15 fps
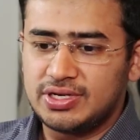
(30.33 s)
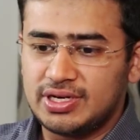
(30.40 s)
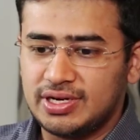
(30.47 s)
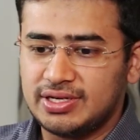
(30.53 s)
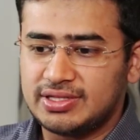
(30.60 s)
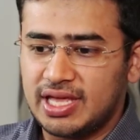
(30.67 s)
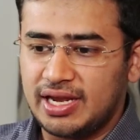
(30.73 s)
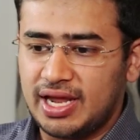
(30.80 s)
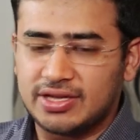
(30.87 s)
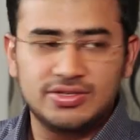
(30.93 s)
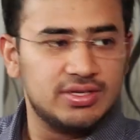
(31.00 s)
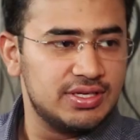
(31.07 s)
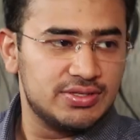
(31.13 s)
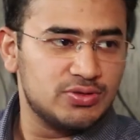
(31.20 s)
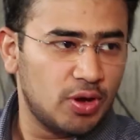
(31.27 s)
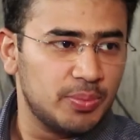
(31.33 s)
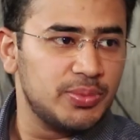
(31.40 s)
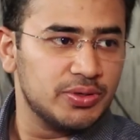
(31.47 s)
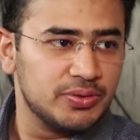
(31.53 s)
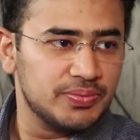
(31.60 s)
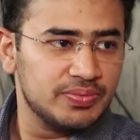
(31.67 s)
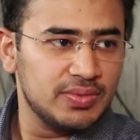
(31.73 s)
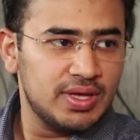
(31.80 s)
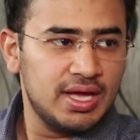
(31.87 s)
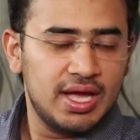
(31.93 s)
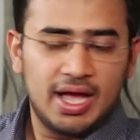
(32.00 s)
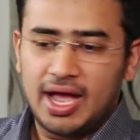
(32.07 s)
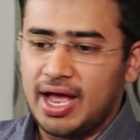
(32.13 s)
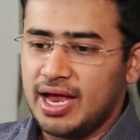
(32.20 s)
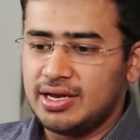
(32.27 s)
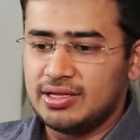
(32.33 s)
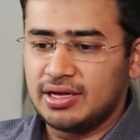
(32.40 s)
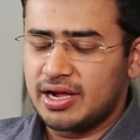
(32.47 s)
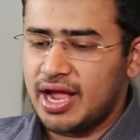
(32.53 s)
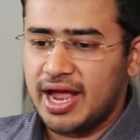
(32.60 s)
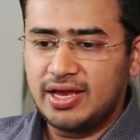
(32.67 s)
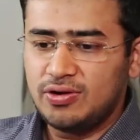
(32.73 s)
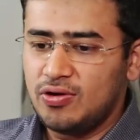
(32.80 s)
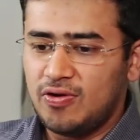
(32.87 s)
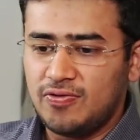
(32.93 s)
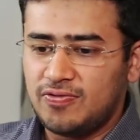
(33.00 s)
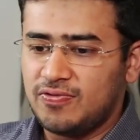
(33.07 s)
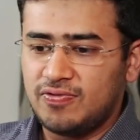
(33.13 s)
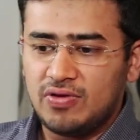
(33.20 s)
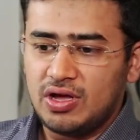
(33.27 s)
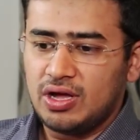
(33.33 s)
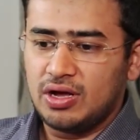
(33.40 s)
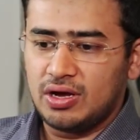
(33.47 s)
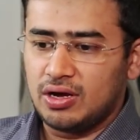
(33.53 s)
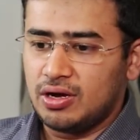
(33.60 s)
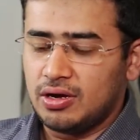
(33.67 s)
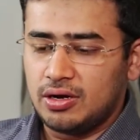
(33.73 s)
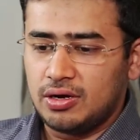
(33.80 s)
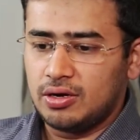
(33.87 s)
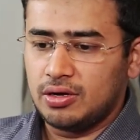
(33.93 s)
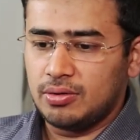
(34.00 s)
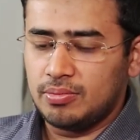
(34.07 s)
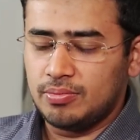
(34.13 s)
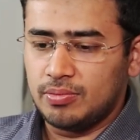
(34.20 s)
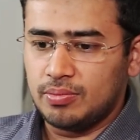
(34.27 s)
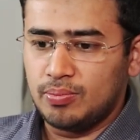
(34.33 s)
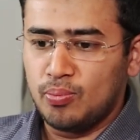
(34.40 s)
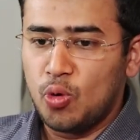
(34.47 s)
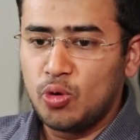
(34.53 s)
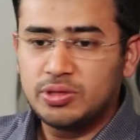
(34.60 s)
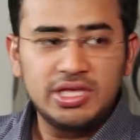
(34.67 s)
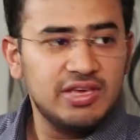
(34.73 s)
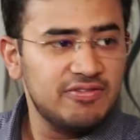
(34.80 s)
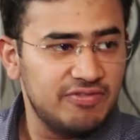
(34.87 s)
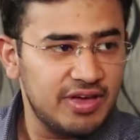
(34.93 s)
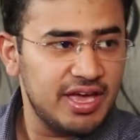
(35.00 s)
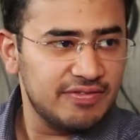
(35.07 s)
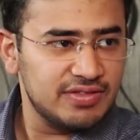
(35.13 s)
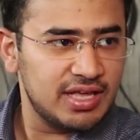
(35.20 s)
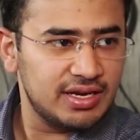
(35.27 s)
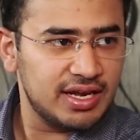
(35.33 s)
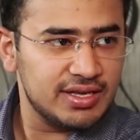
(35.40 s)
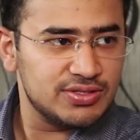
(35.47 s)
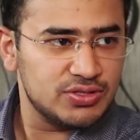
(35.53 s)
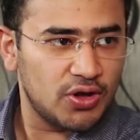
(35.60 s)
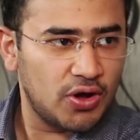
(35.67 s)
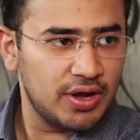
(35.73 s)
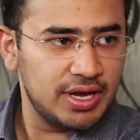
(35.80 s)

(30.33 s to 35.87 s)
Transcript: on earth can actually stop you. And the kind of Modi wave that I saw